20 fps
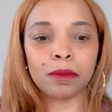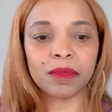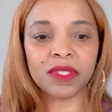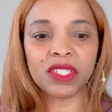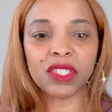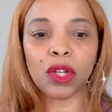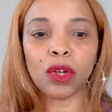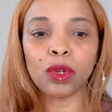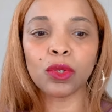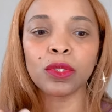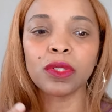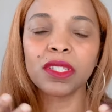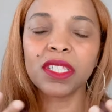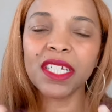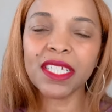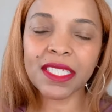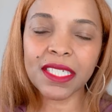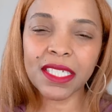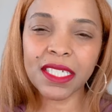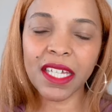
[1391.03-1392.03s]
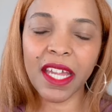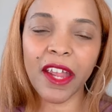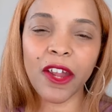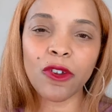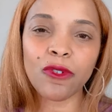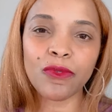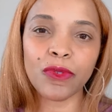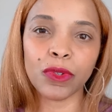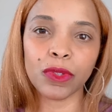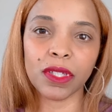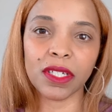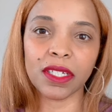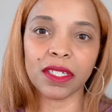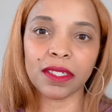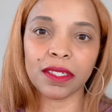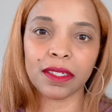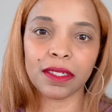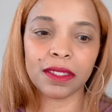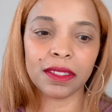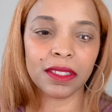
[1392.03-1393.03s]
So listen carefully
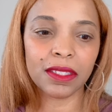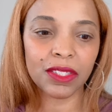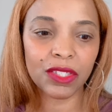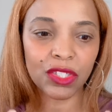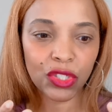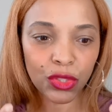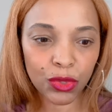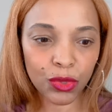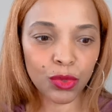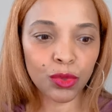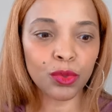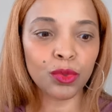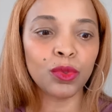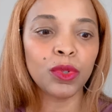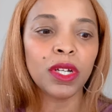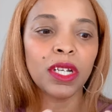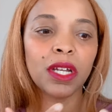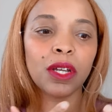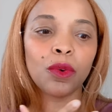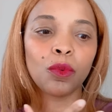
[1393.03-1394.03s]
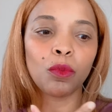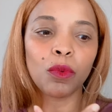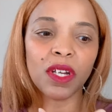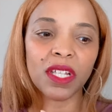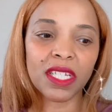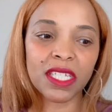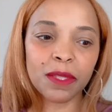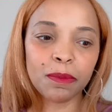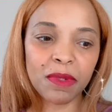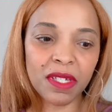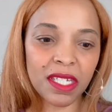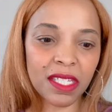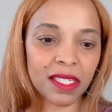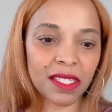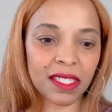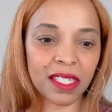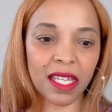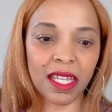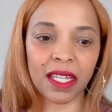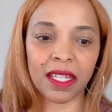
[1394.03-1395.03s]
to what is being
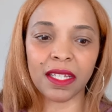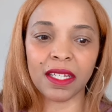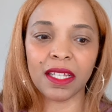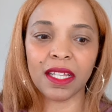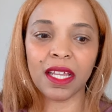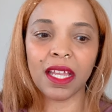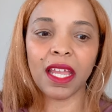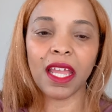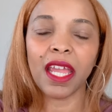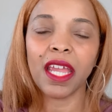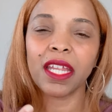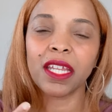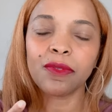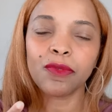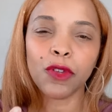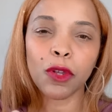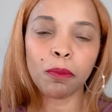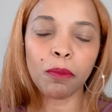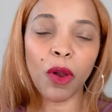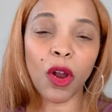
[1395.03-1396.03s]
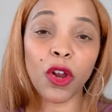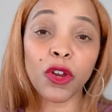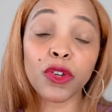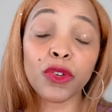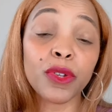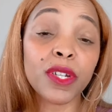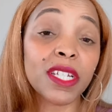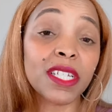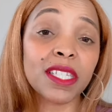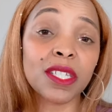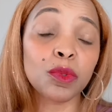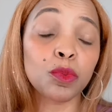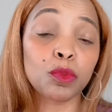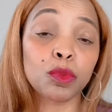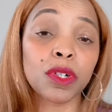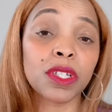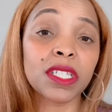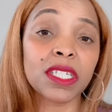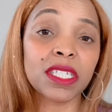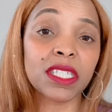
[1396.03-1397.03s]
said. And if your partner isn't
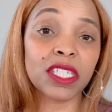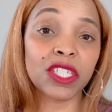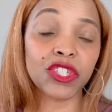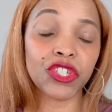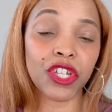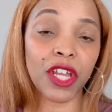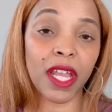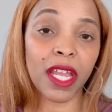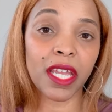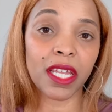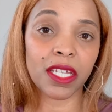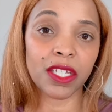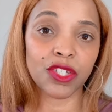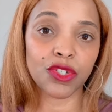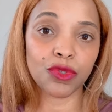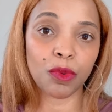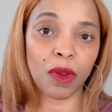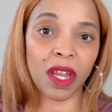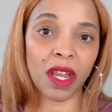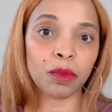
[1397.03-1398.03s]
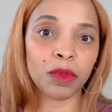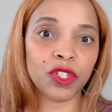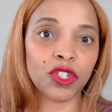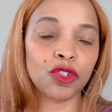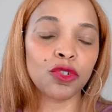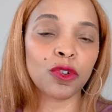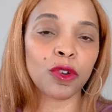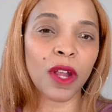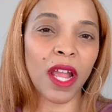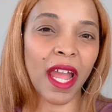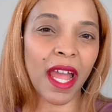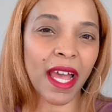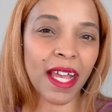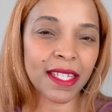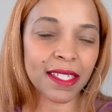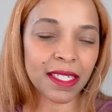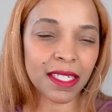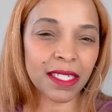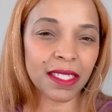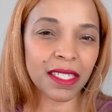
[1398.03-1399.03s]
willing to change, right, when you're
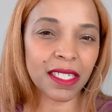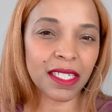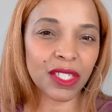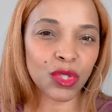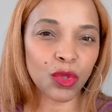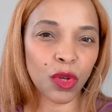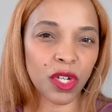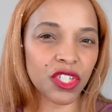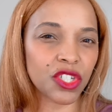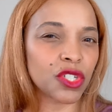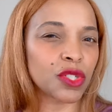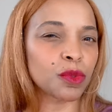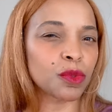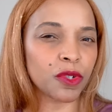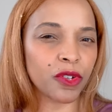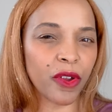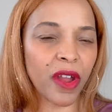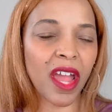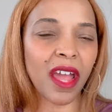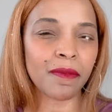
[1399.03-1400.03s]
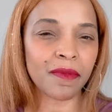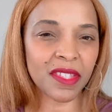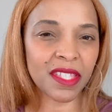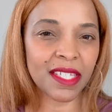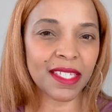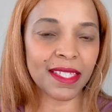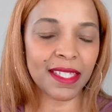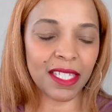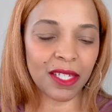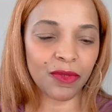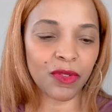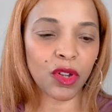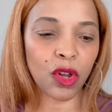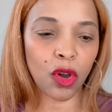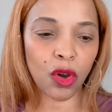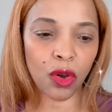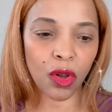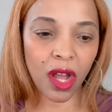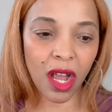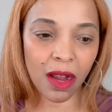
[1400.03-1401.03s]
asking these questions, when you're having these
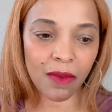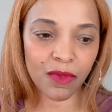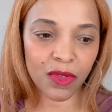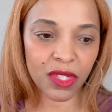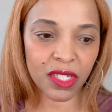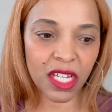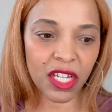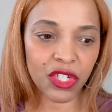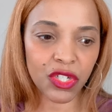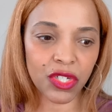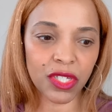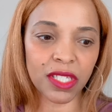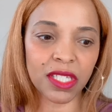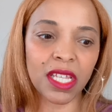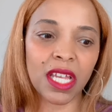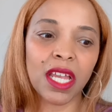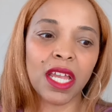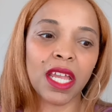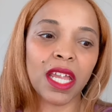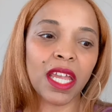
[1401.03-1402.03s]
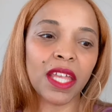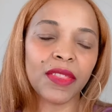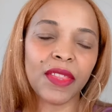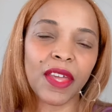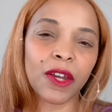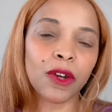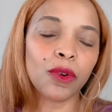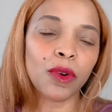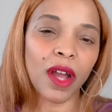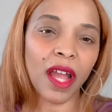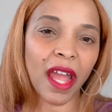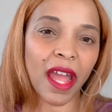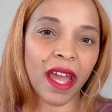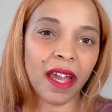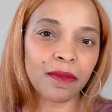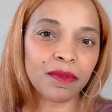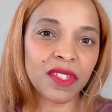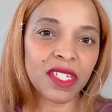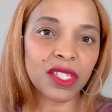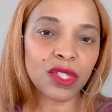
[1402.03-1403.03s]
difficult conversations, and they don't
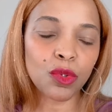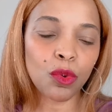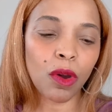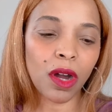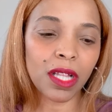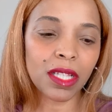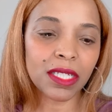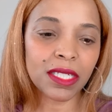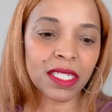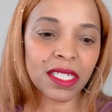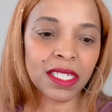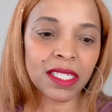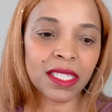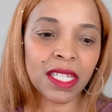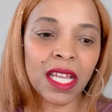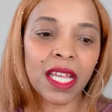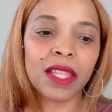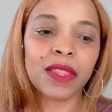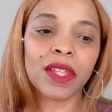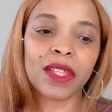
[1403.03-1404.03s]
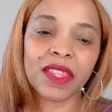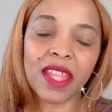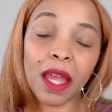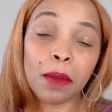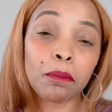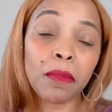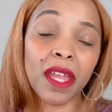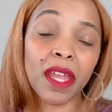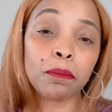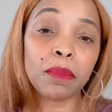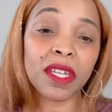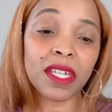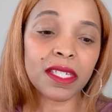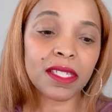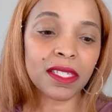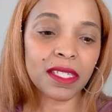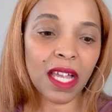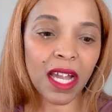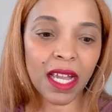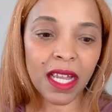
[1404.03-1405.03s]
have these qualities, then that may be a
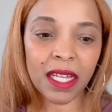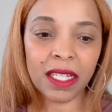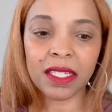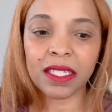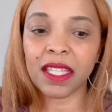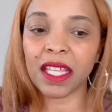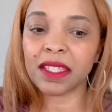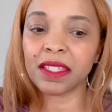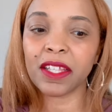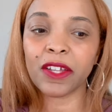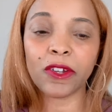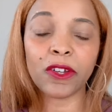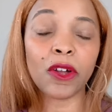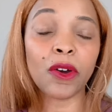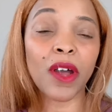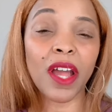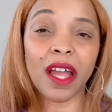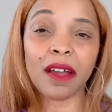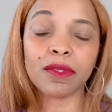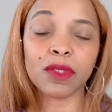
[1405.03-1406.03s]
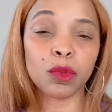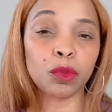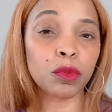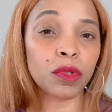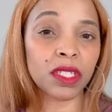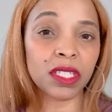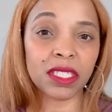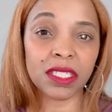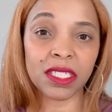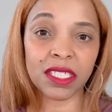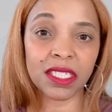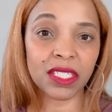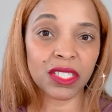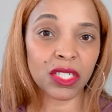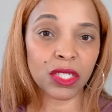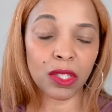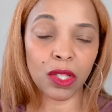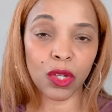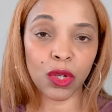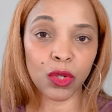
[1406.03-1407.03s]
sign that they don't have the willingness
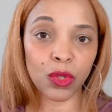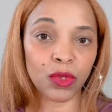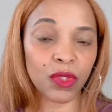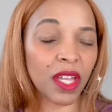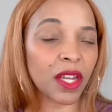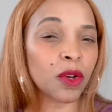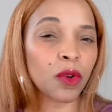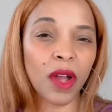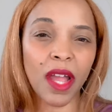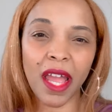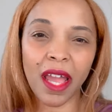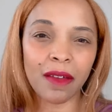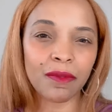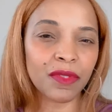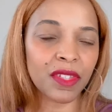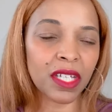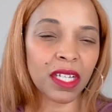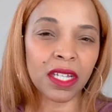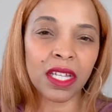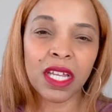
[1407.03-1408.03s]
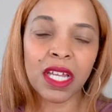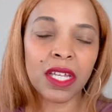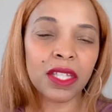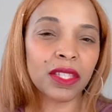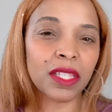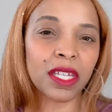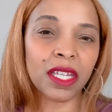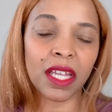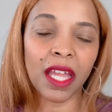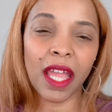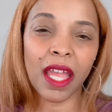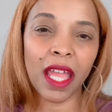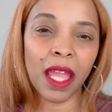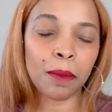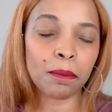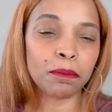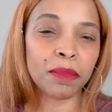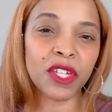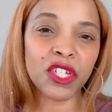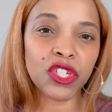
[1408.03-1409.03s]
to learn. They don't have the
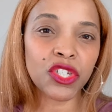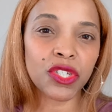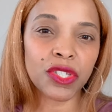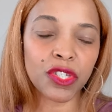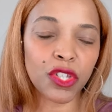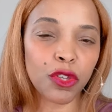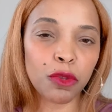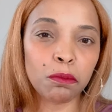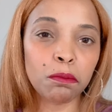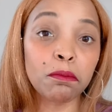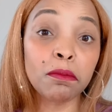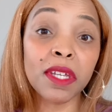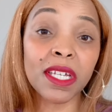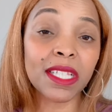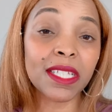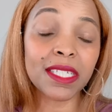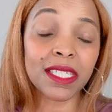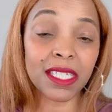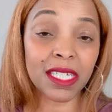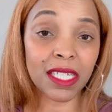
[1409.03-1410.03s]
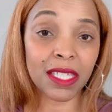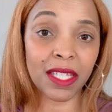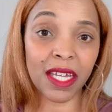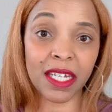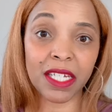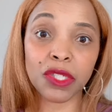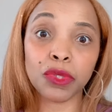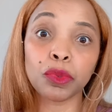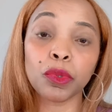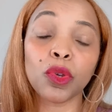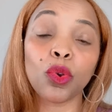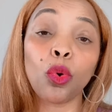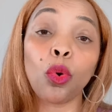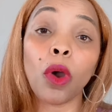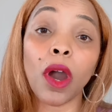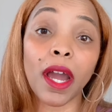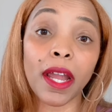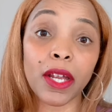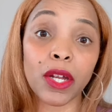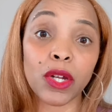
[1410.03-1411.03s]
ambitious humility that is
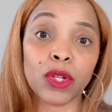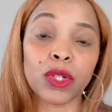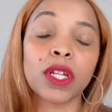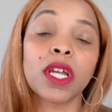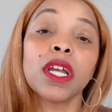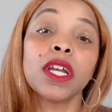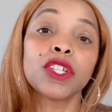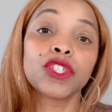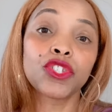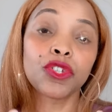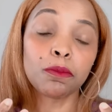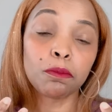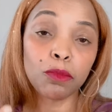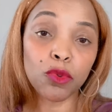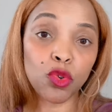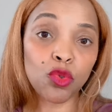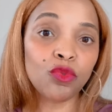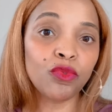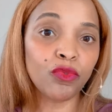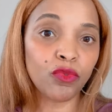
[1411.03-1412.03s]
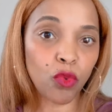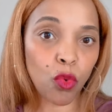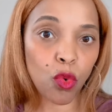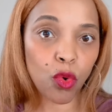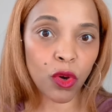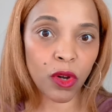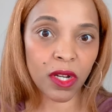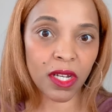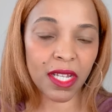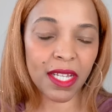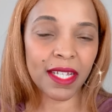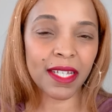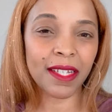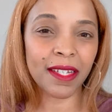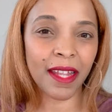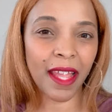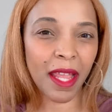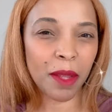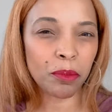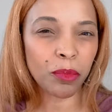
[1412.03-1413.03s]
required to move forward
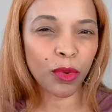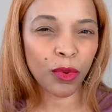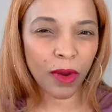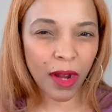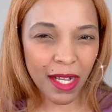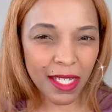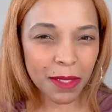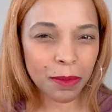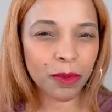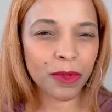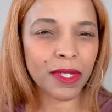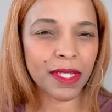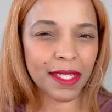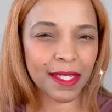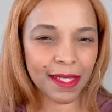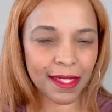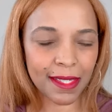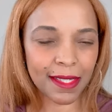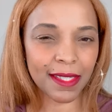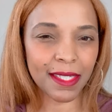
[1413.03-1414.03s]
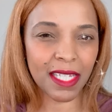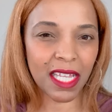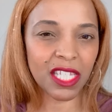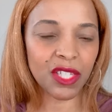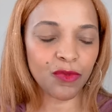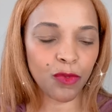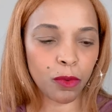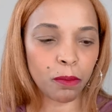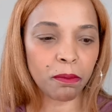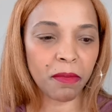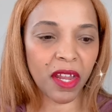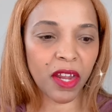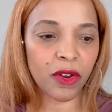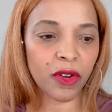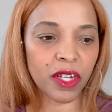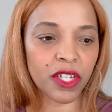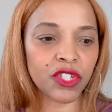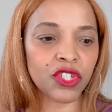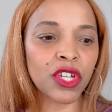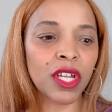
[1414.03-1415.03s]
in a prosperous and successful
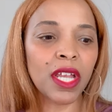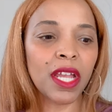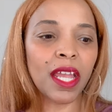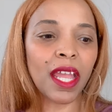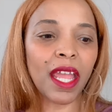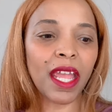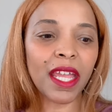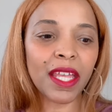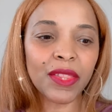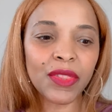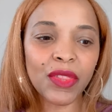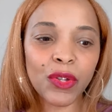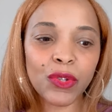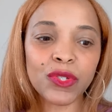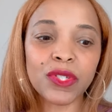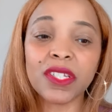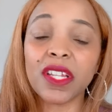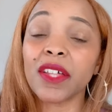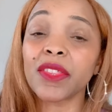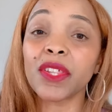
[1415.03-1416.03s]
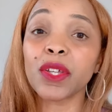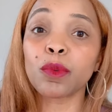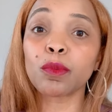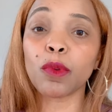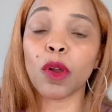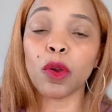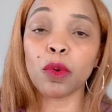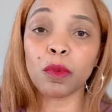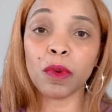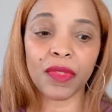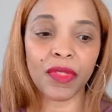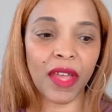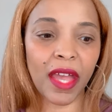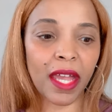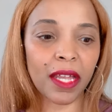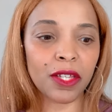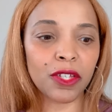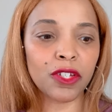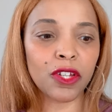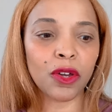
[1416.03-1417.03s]
marriage. And there's nothing wrong with
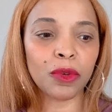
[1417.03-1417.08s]
that,